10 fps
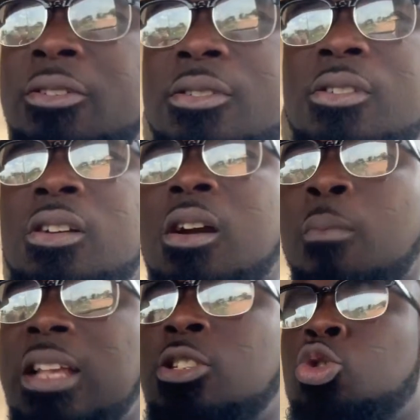no
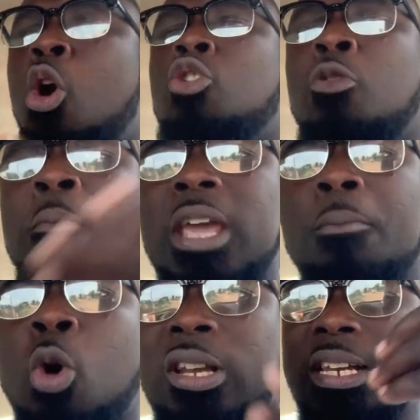but this onum bi
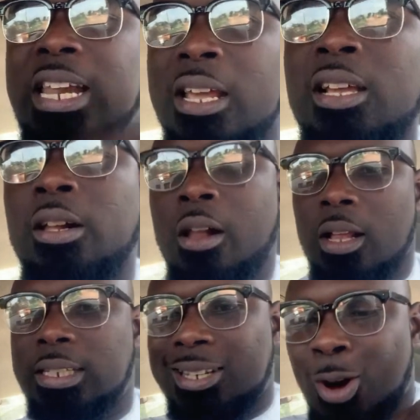odidi.
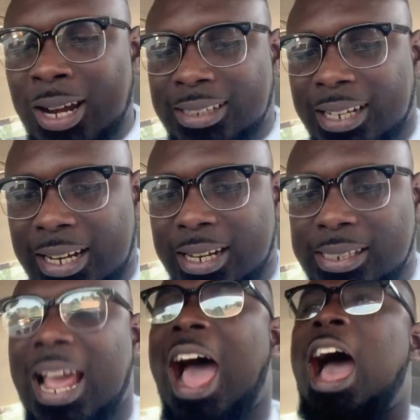And the only thing is
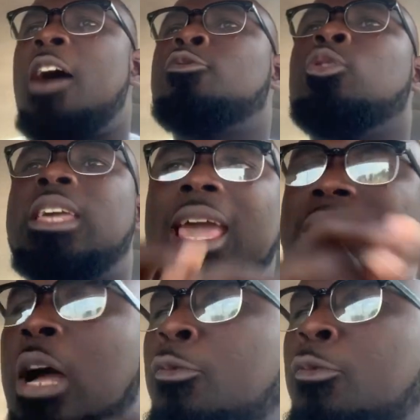say I have to cater